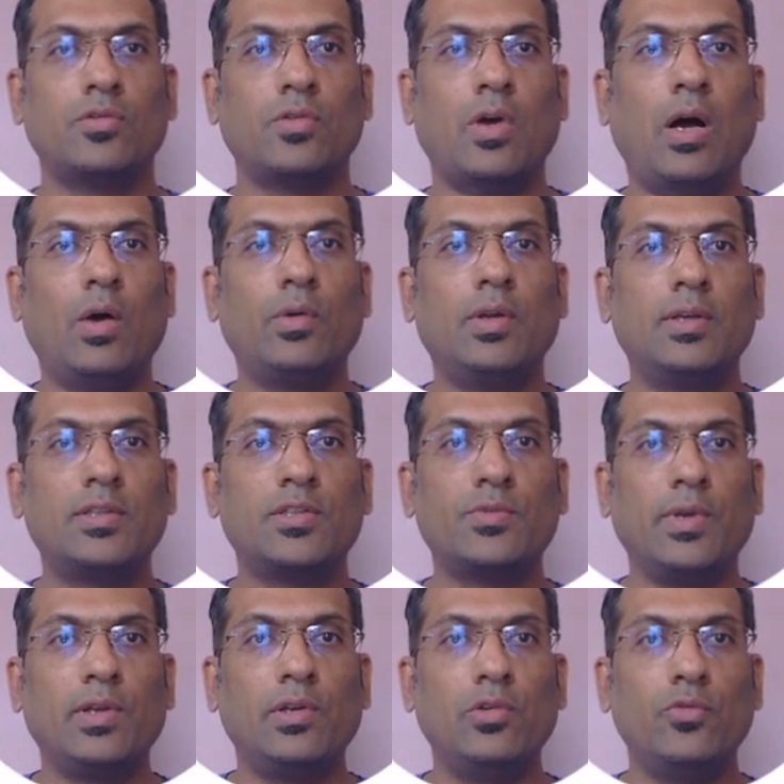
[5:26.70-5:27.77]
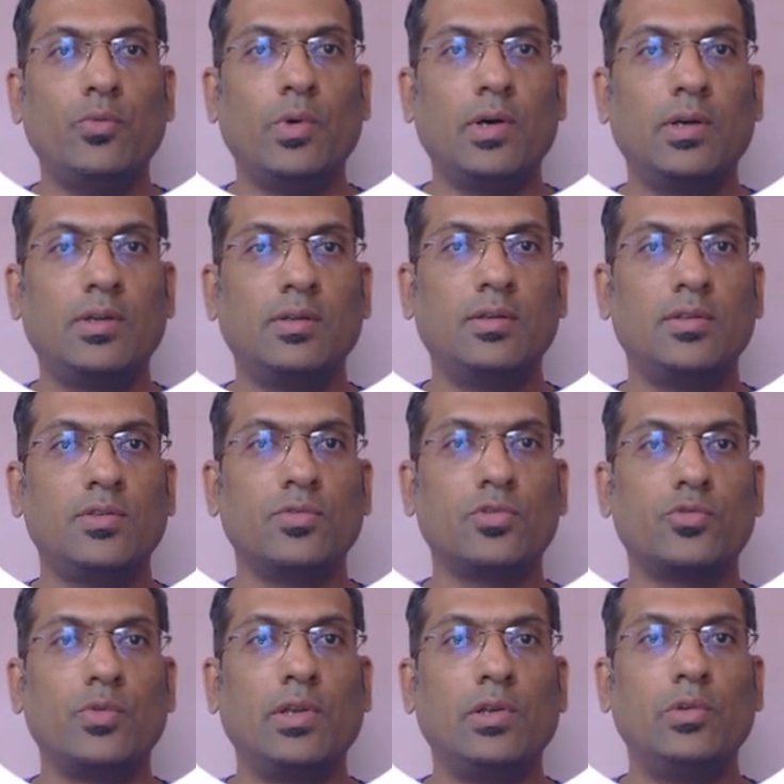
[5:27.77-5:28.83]
So how does SwiGLU work? So
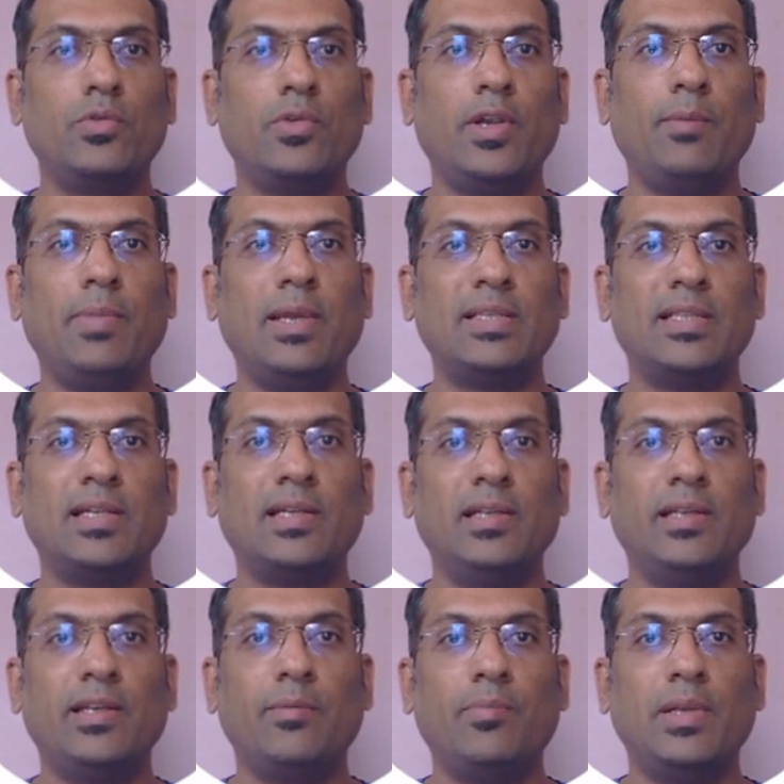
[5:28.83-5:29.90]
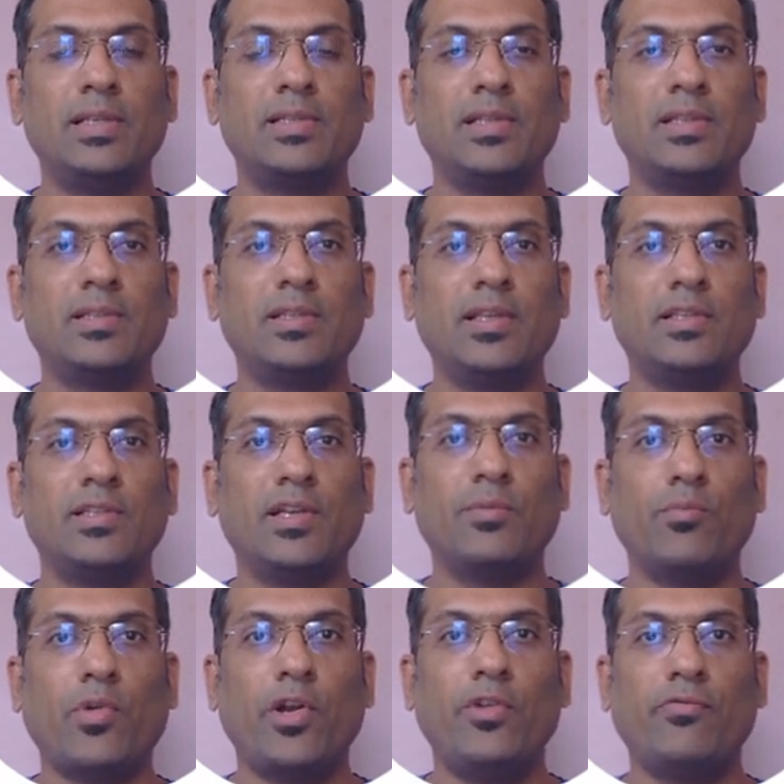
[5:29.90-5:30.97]
SwiGLU, it basically replaces the
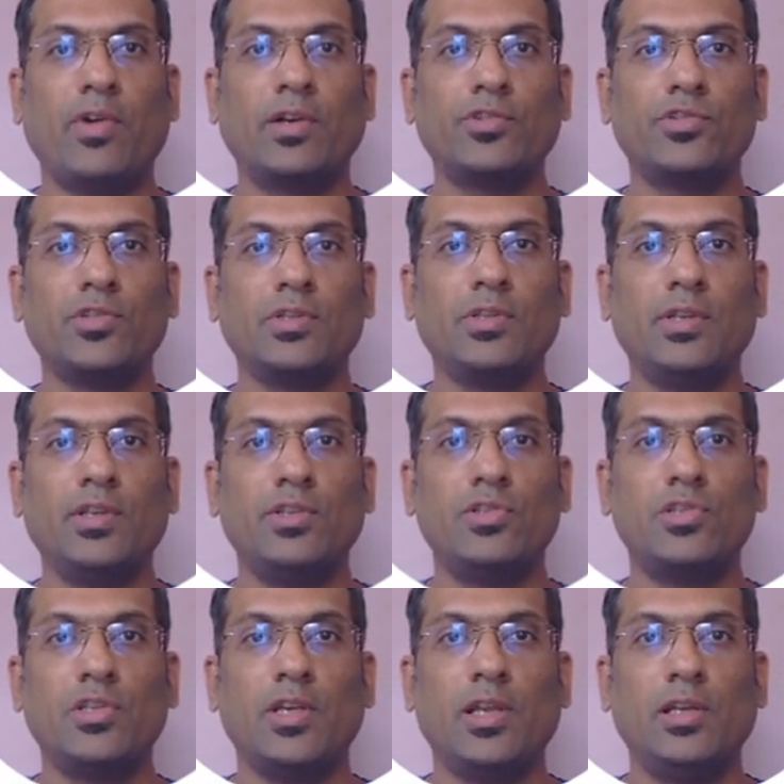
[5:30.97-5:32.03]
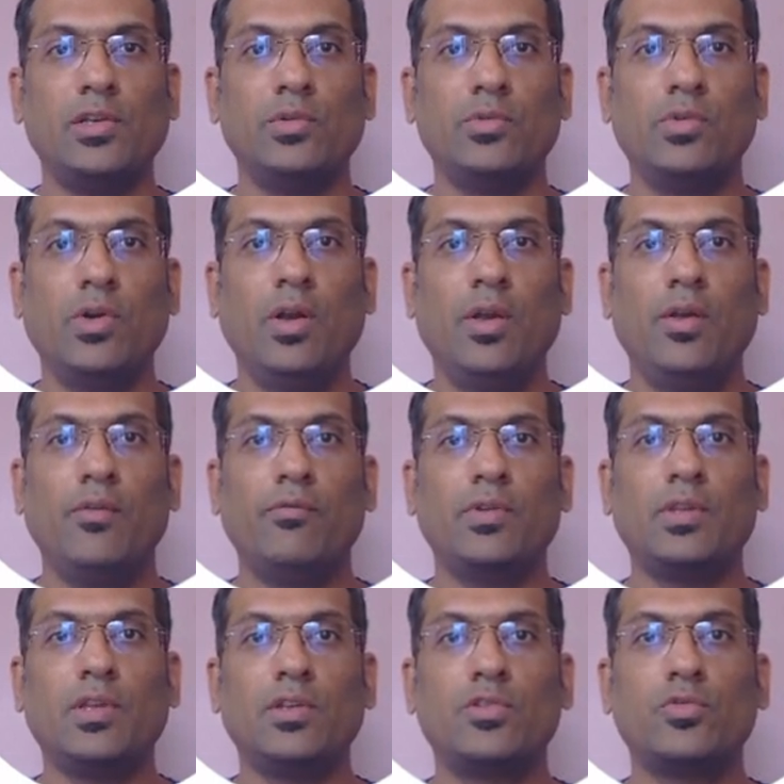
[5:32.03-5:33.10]
sigmoid function in GLU
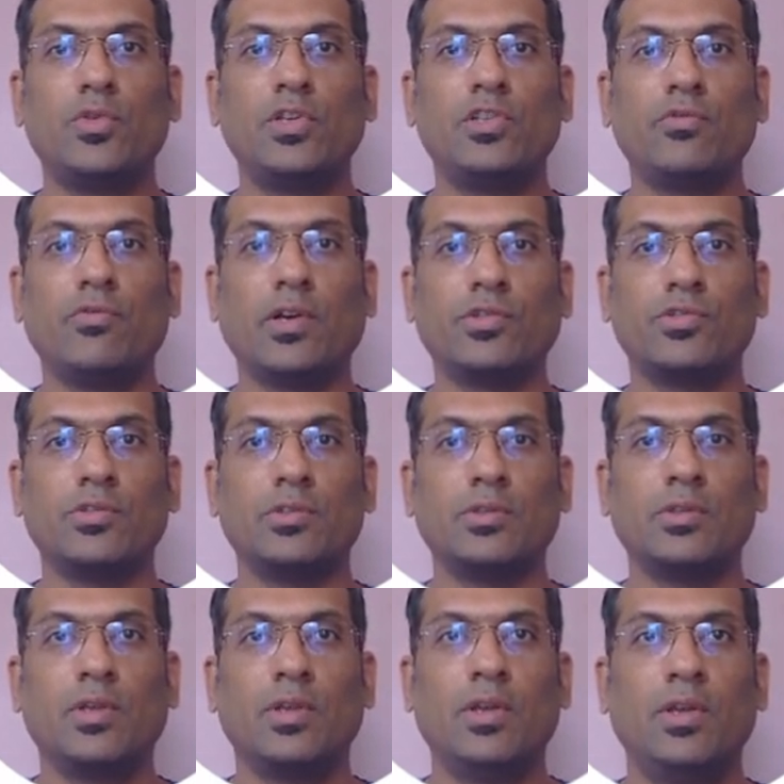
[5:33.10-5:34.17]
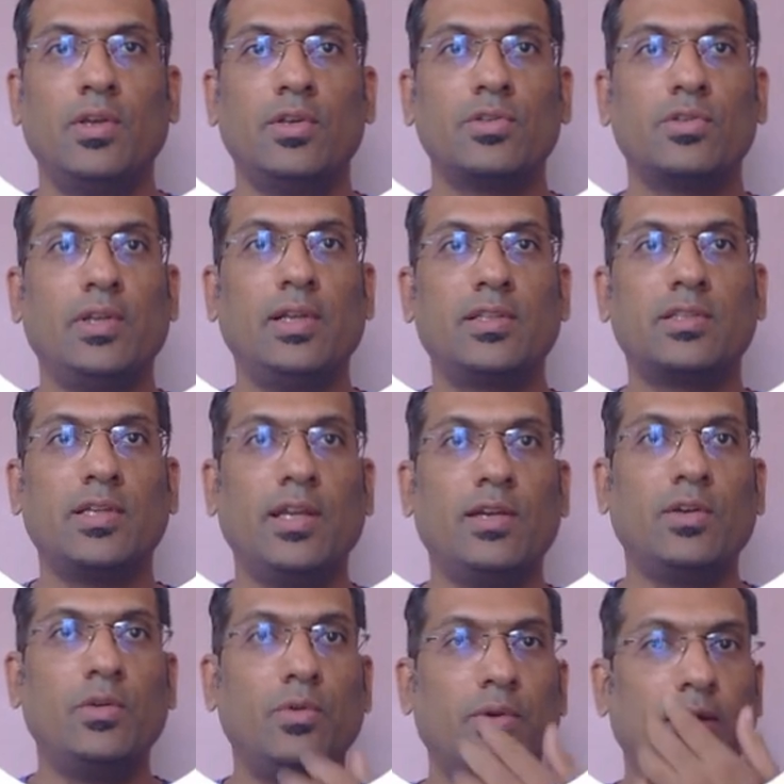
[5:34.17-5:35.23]
with a swish function. So let's
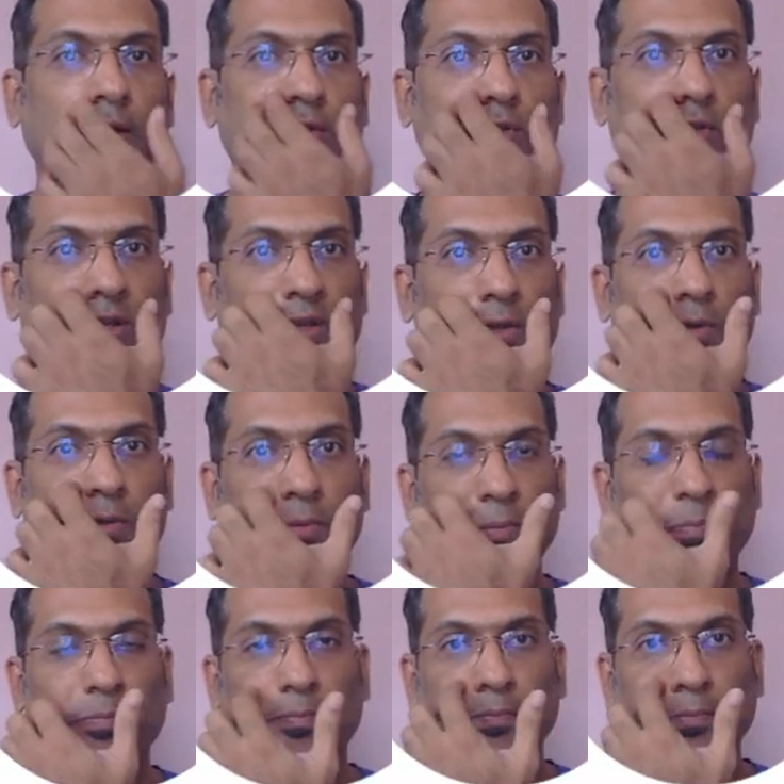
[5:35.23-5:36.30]
take a look at GLU.